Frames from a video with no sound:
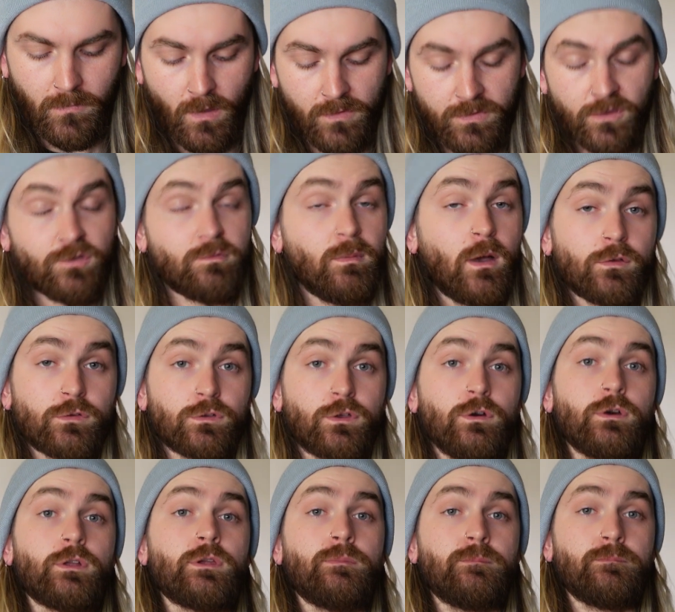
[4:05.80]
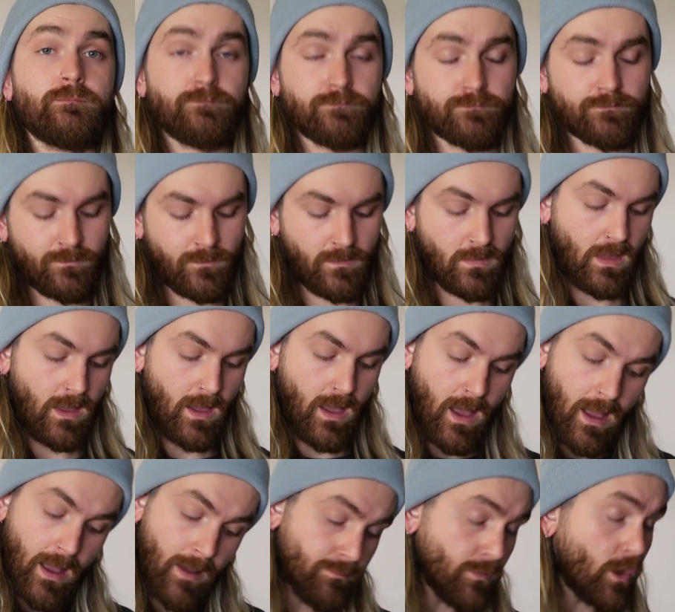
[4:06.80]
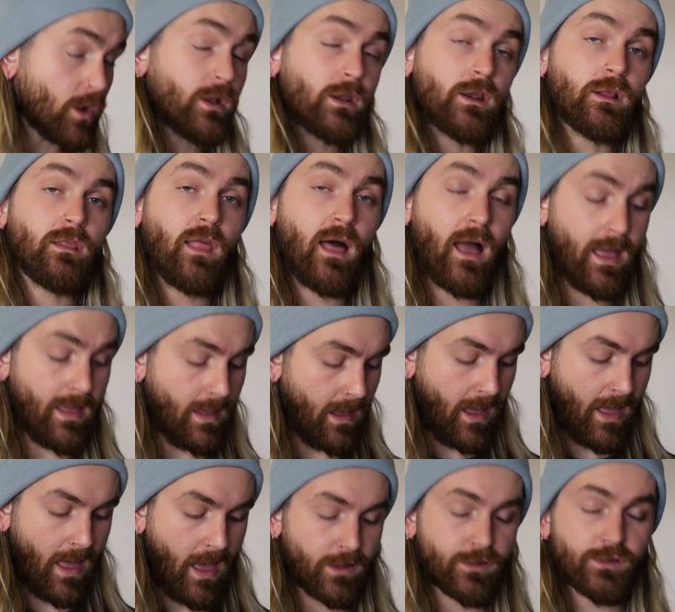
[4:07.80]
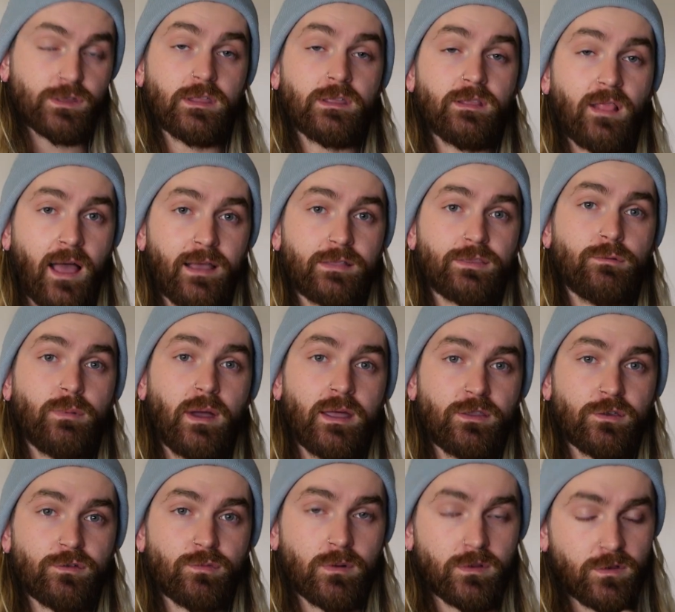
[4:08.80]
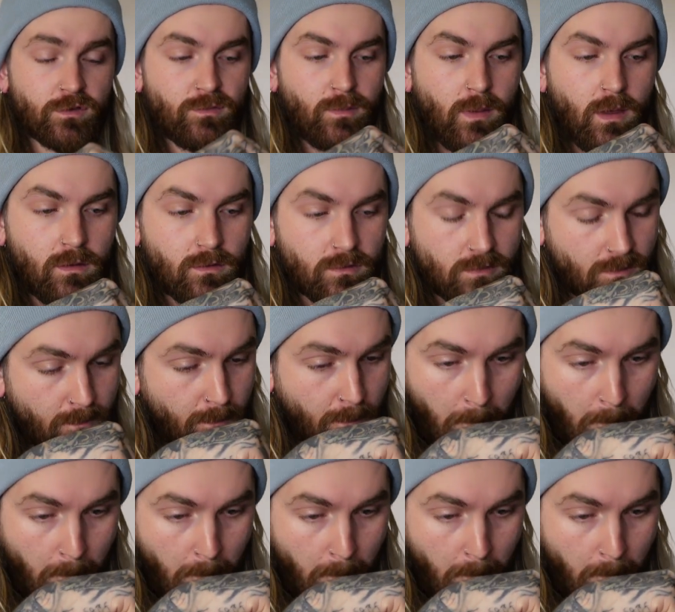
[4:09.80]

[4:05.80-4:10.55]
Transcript: This smells good. I'm not gonna lie, I actually like the way this one smells.